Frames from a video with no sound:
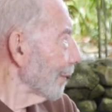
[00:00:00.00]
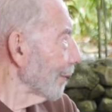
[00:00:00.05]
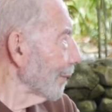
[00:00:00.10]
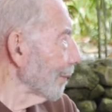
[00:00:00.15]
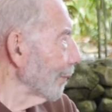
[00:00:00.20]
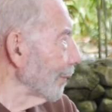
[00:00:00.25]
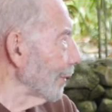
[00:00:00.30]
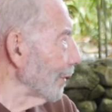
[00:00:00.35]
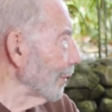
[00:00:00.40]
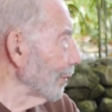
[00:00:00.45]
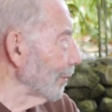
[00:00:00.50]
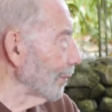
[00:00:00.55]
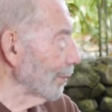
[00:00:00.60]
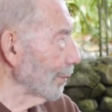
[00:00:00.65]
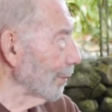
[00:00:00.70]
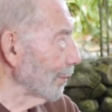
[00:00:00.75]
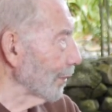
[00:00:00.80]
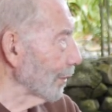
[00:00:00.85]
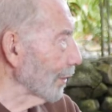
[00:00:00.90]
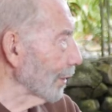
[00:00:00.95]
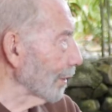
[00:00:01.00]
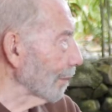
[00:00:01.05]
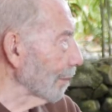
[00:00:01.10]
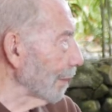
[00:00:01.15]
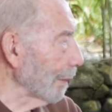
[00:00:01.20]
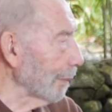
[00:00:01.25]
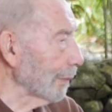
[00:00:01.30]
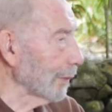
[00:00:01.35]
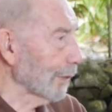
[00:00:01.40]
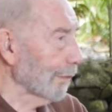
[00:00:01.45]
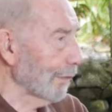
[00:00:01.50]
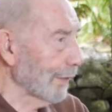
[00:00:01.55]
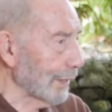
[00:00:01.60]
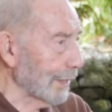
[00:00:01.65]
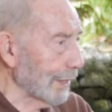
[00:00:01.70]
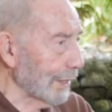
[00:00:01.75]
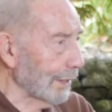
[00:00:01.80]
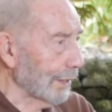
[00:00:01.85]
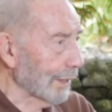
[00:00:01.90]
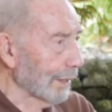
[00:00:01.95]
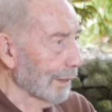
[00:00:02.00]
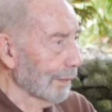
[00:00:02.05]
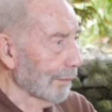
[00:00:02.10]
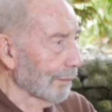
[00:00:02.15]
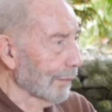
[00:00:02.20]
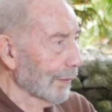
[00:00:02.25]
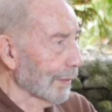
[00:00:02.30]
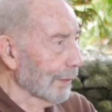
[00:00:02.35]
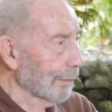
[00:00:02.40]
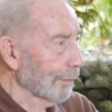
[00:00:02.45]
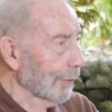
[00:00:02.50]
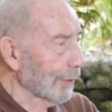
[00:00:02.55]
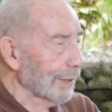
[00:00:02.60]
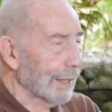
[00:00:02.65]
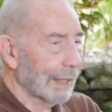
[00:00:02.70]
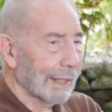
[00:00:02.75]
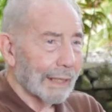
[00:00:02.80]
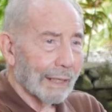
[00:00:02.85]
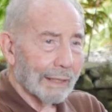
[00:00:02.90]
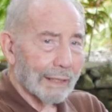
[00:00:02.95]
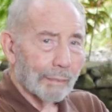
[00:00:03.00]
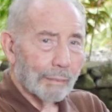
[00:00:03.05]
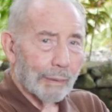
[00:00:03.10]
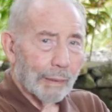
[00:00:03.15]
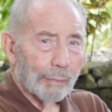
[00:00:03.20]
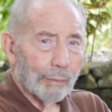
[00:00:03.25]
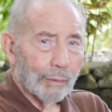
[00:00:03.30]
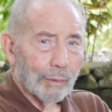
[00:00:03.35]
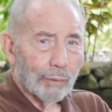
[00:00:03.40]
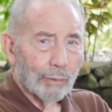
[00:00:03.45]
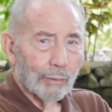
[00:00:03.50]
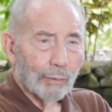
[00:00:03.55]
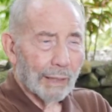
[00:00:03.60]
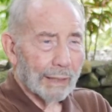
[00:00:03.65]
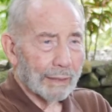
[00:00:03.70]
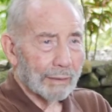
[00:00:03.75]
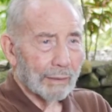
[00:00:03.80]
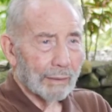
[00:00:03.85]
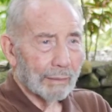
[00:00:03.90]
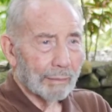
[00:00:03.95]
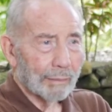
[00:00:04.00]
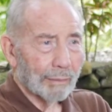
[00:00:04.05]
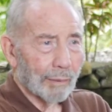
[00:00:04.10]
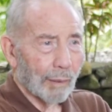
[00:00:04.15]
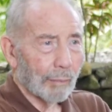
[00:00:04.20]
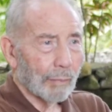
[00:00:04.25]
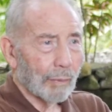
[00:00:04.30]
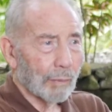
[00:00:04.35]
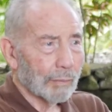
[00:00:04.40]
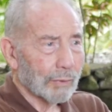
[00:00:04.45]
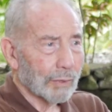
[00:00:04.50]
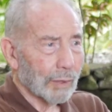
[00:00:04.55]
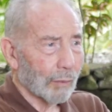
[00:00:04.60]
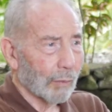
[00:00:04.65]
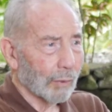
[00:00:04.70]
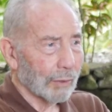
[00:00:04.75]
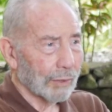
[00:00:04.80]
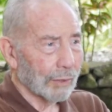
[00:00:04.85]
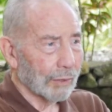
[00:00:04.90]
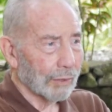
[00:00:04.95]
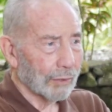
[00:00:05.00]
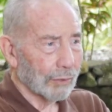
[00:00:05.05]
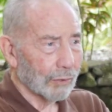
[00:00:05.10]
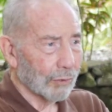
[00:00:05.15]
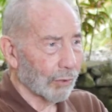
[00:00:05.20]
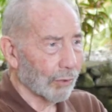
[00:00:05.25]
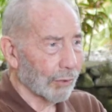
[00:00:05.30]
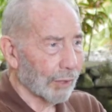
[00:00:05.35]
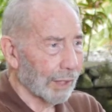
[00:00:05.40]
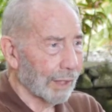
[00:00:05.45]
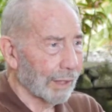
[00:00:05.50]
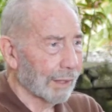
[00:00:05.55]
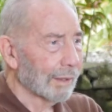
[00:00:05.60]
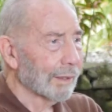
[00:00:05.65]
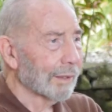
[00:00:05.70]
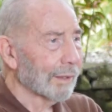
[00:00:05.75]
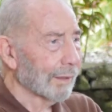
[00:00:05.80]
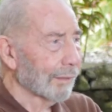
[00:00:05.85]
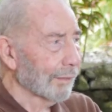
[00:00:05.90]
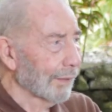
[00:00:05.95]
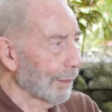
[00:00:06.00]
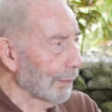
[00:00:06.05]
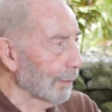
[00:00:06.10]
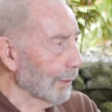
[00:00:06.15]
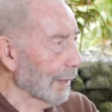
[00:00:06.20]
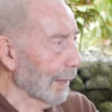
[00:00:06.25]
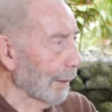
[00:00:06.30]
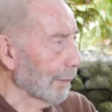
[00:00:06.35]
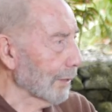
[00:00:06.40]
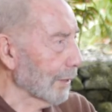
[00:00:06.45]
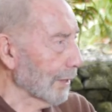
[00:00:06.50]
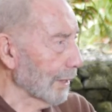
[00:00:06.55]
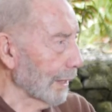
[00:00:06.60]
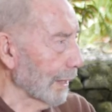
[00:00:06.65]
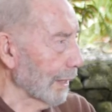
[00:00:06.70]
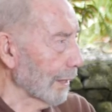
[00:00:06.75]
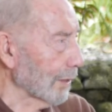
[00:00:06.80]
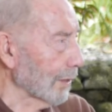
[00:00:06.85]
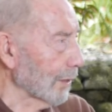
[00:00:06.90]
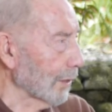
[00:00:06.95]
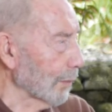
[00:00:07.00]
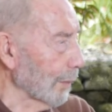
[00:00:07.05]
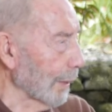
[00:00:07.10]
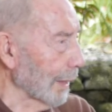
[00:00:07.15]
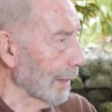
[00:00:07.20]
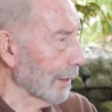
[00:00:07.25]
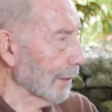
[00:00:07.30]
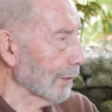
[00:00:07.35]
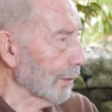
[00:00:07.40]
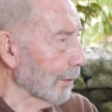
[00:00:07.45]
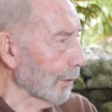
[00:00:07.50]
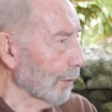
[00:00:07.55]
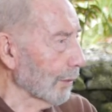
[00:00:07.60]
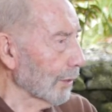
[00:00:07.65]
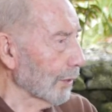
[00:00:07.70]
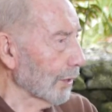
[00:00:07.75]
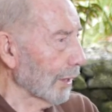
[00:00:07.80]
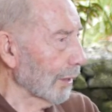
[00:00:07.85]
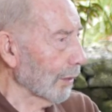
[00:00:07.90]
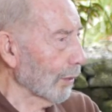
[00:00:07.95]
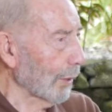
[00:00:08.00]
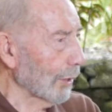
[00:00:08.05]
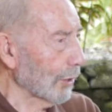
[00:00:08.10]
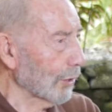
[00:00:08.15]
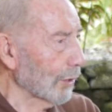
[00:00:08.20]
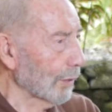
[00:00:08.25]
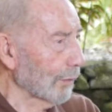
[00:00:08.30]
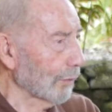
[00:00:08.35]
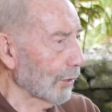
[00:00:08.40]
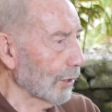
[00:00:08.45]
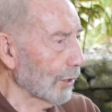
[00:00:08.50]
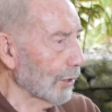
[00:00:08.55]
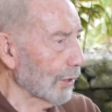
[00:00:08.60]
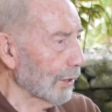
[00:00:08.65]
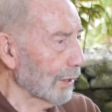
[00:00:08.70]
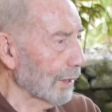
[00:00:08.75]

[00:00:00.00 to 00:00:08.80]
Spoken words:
We knew certain people to visit, but then other people who had problems or wanted a story, they would come and see us as well. So it was a question of just